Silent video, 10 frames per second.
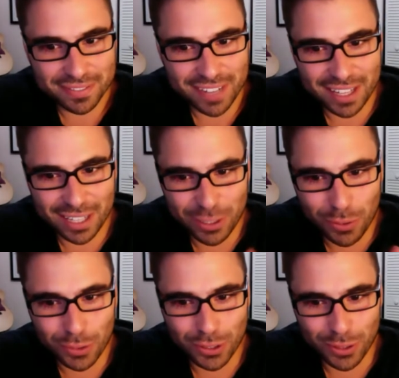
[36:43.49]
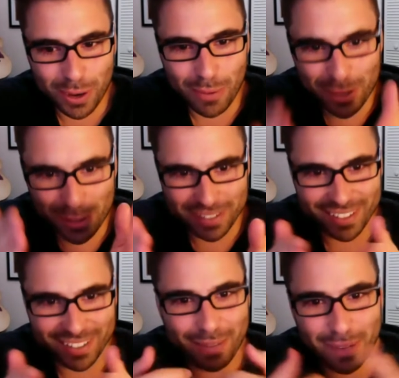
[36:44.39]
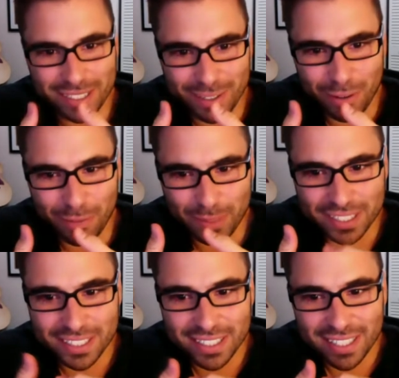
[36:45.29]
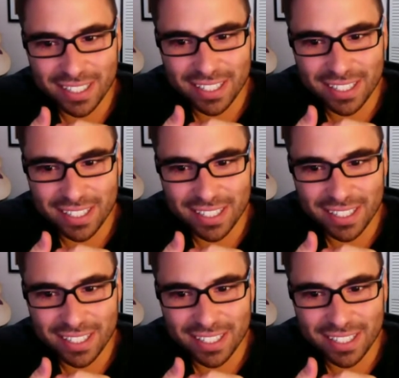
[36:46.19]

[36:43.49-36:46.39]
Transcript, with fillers: I think it's a cool story. I want you to tell, that myself. But,